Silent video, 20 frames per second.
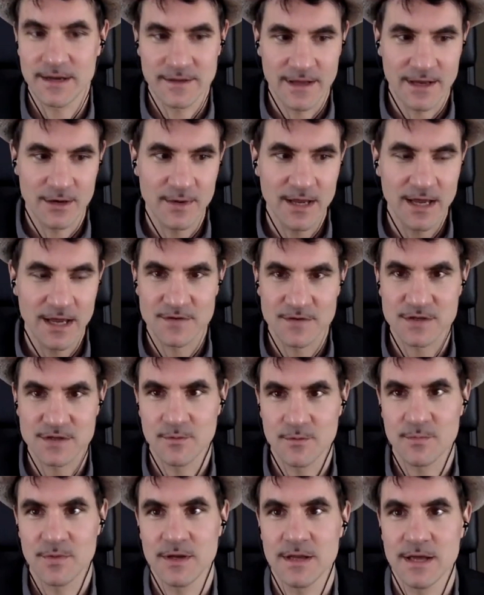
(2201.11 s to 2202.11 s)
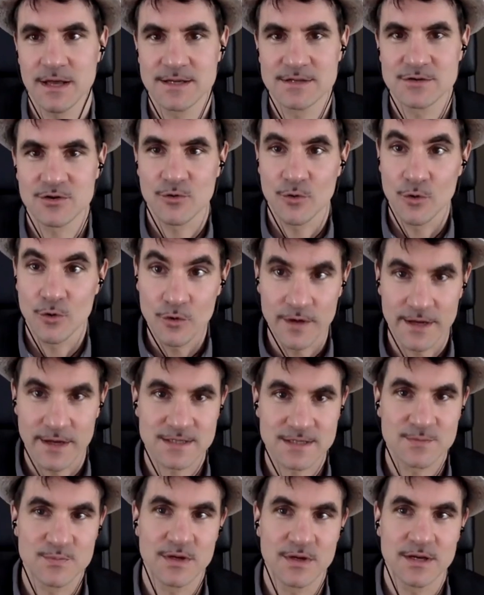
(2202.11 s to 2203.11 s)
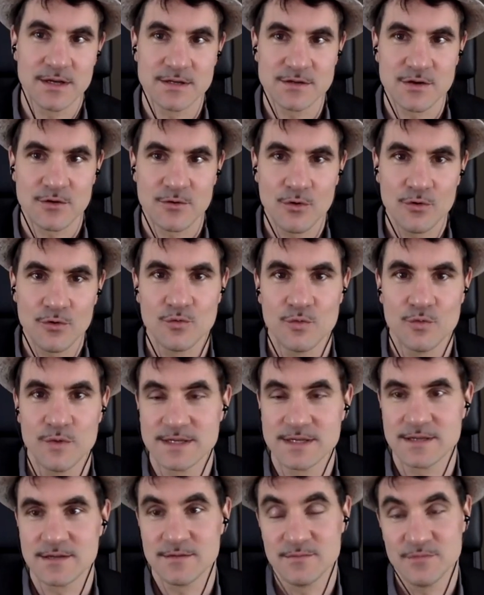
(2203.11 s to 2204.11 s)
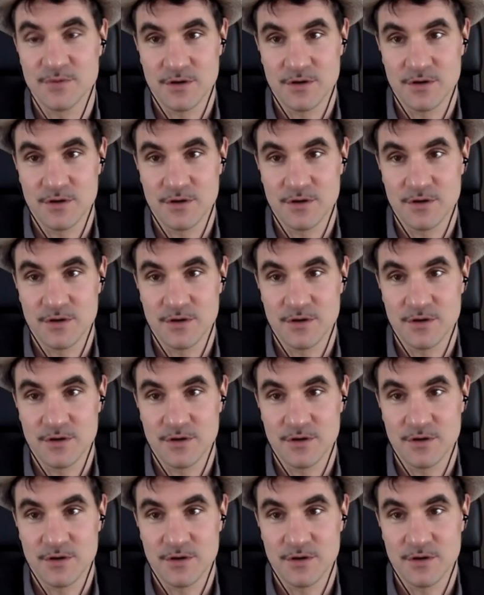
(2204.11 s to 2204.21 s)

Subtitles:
then we have something that is our own experience, our own wisdom.